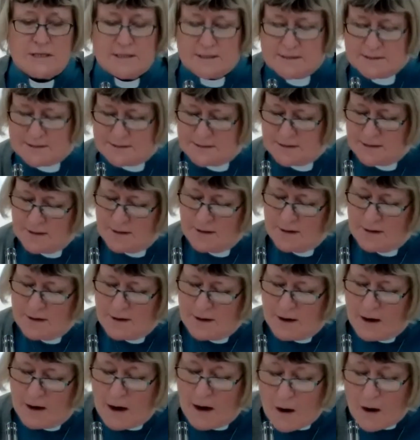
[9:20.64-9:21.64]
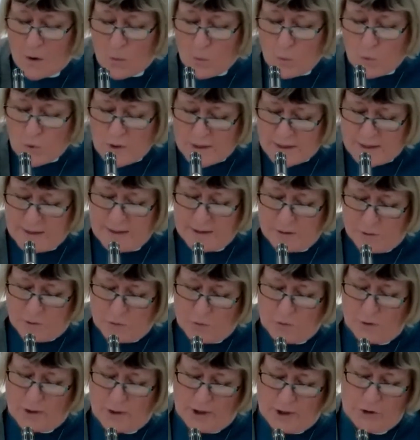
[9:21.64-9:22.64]
is are we
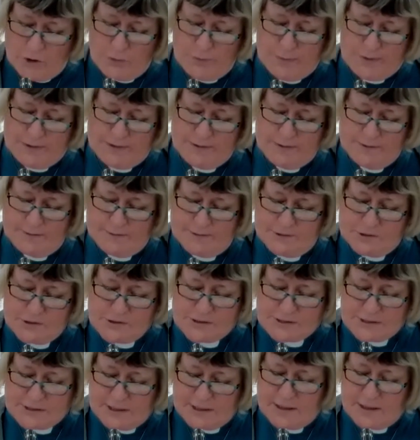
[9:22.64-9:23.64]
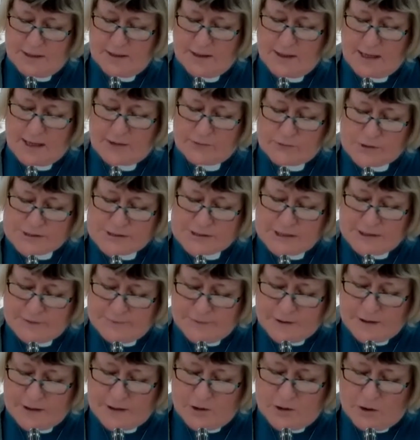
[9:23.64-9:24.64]
all open to seeing and
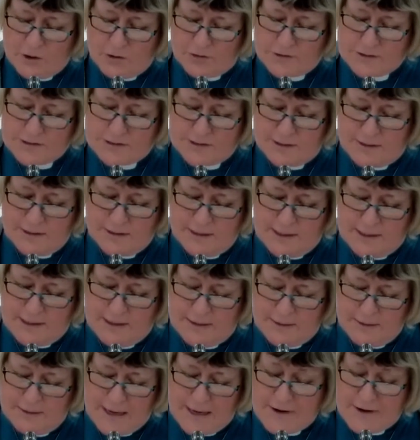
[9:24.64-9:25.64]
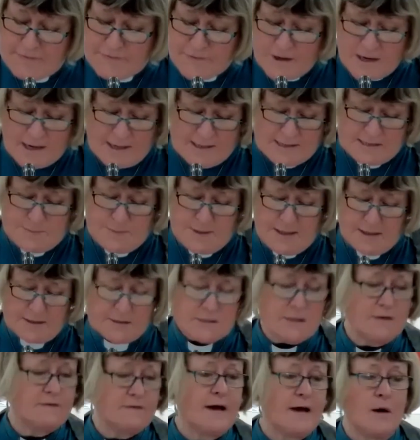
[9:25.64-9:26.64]
receiving God in every
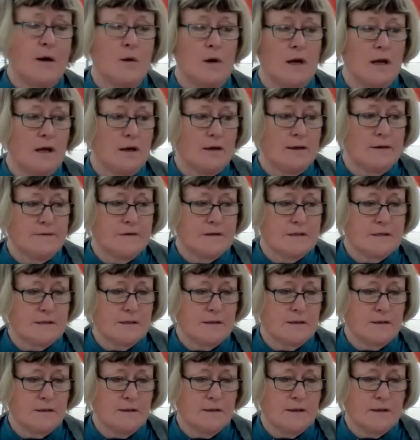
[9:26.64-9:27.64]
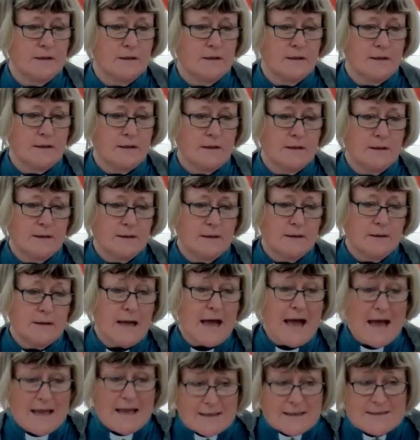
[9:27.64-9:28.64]
aspect of our lives
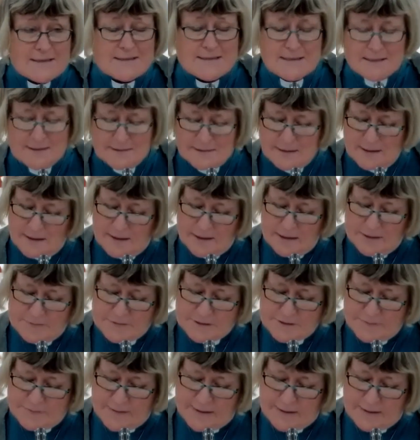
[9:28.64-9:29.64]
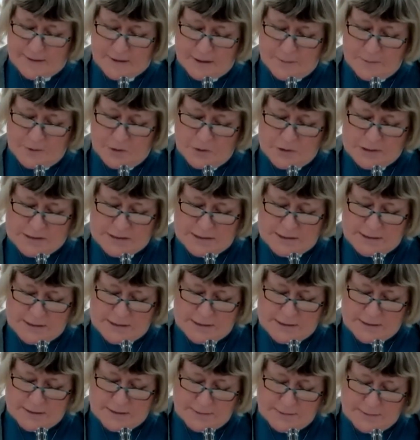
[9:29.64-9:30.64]
and in the lives of our
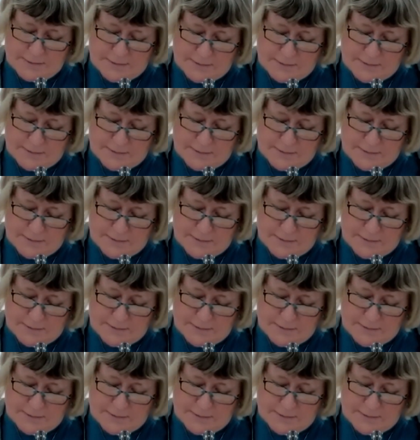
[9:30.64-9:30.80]
communities,